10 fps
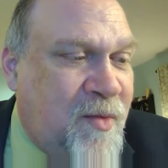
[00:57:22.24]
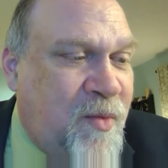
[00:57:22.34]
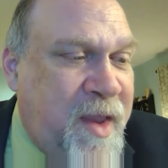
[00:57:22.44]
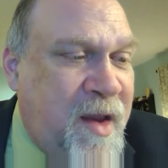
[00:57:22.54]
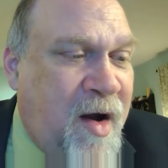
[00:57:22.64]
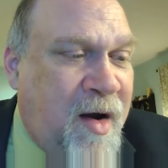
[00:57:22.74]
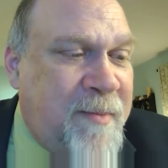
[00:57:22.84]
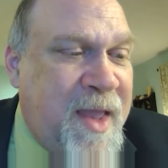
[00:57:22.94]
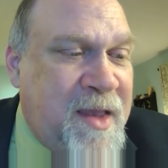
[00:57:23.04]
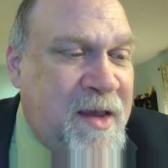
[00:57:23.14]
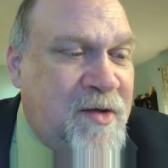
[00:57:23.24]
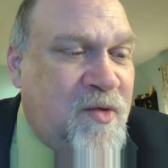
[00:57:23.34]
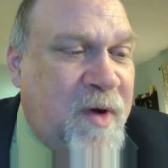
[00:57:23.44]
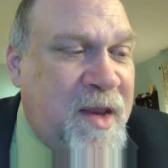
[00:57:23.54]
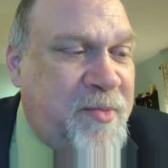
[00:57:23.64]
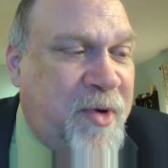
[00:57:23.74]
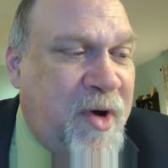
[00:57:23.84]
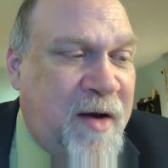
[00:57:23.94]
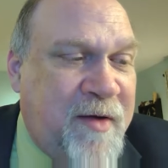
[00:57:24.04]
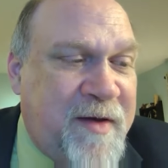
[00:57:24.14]
We are making great
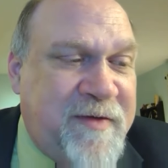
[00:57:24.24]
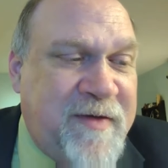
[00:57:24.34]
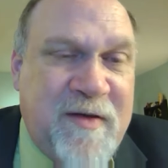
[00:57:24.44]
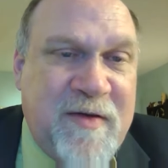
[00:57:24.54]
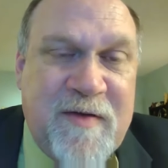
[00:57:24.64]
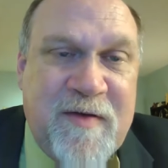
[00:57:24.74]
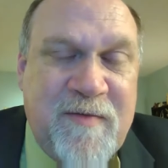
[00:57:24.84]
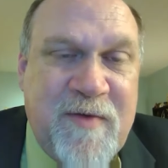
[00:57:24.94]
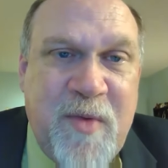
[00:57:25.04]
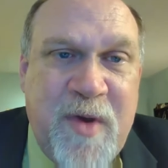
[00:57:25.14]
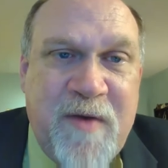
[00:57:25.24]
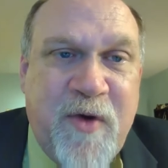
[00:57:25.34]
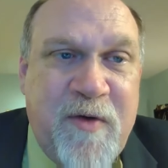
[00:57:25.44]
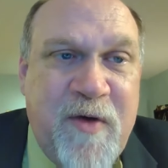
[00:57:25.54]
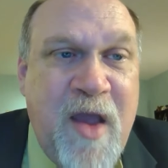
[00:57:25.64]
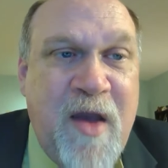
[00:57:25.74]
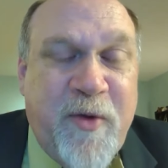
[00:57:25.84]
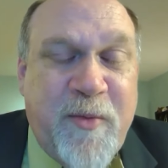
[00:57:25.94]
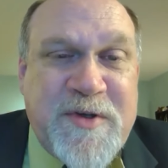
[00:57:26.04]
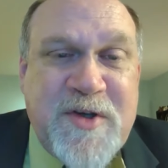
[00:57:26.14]
progress into this evening. We've heard
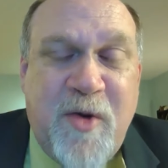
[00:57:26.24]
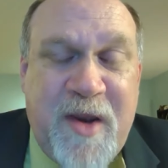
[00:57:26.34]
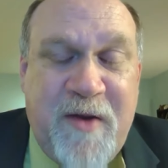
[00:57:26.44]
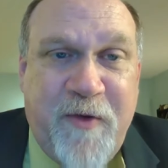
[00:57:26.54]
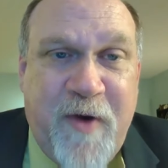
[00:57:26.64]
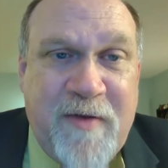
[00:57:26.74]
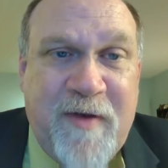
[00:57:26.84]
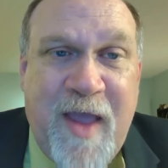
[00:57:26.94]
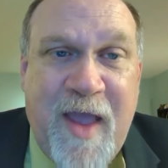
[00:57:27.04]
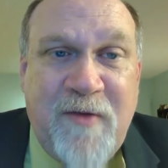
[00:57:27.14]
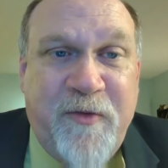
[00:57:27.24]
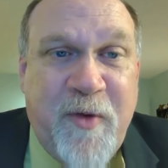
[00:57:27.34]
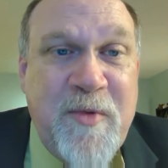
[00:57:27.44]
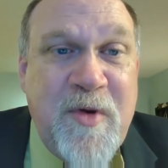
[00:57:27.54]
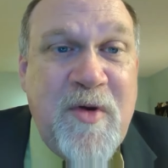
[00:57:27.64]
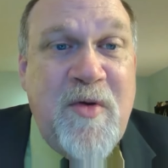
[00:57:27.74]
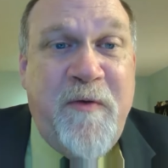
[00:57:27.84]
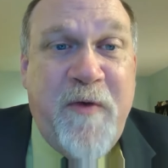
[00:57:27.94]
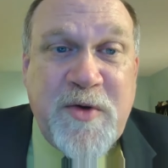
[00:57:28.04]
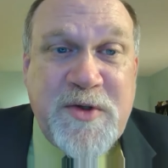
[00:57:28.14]
from so many friends and from new
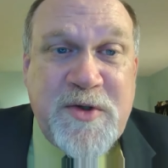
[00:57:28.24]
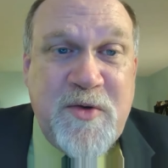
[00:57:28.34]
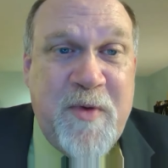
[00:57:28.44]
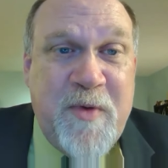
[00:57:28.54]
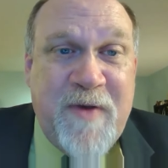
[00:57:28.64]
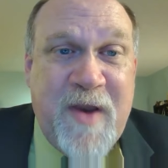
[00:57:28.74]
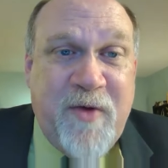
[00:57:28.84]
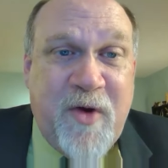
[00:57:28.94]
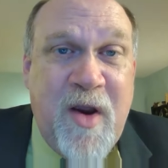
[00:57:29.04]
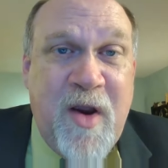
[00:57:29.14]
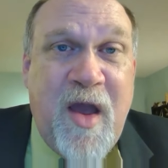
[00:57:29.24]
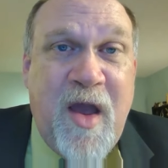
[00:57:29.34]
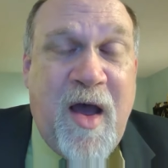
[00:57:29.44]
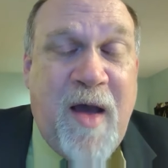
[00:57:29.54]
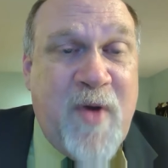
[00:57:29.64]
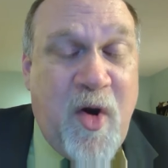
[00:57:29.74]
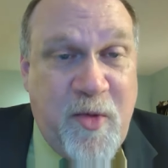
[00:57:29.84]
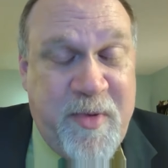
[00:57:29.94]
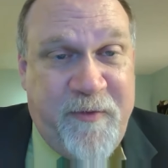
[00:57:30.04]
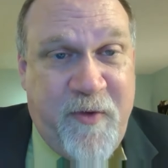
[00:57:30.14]
folks who we've never known
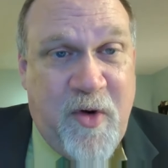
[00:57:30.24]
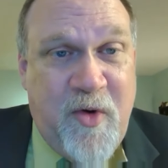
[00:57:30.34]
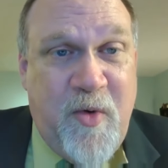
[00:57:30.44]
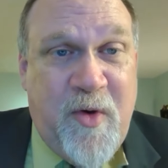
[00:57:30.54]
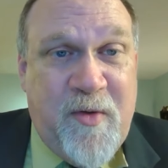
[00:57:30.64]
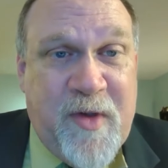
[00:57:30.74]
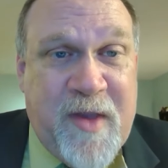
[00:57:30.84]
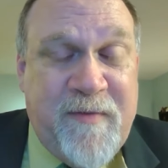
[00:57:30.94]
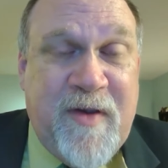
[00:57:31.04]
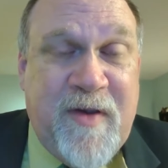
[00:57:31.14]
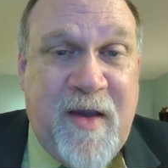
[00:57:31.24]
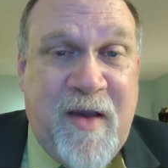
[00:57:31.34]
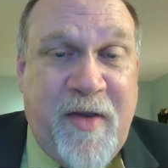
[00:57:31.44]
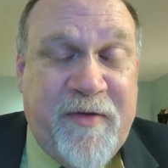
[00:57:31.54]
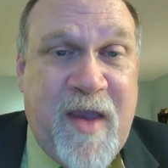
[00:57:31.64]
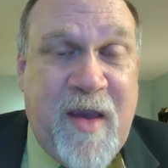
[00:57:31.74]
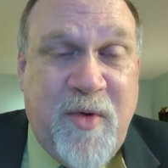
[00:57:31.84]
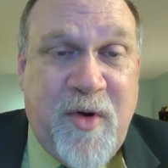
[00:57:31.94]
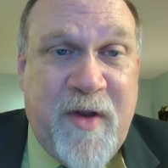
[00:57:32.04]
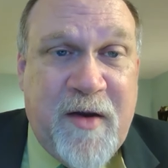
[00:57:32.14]
before who are giving to ELCA
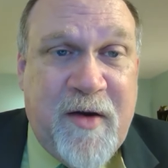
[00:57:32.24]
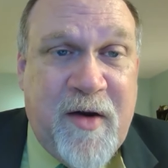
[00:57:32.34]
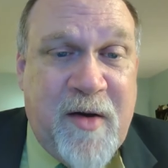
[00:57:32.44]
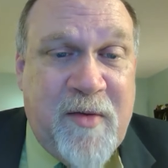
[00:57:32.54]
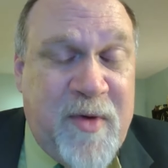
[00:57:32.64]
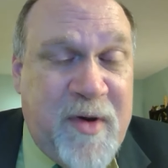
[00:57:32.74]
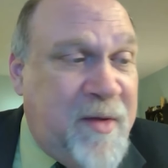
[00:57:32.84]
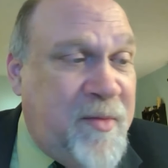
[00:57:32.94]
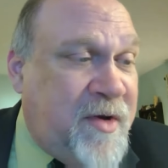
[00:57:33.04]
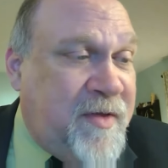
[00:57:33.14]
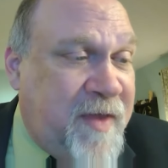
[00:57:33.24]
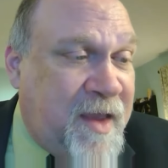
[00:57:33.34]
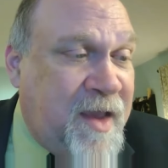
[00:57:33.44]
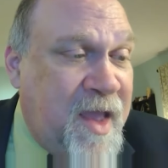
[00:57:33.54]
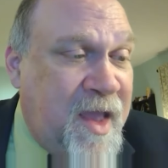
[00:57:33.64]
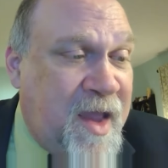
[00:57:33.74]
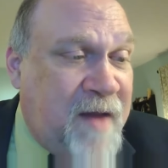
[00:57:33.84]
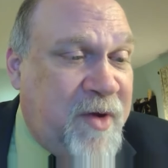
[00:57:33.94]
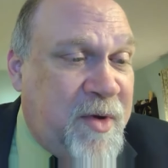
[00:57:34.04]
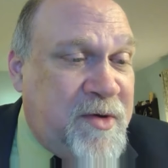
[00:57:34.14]
World Hunger. I really want to thank
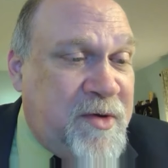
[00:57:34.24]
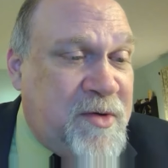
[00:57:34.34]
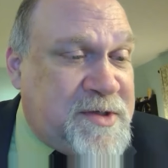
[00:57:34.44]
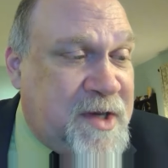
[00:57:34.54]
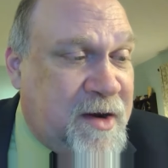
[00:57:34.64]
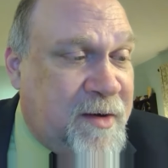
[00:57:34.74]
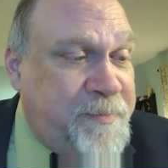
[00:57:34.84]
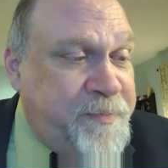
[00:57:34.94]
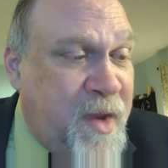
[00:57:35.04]
everyone who's here.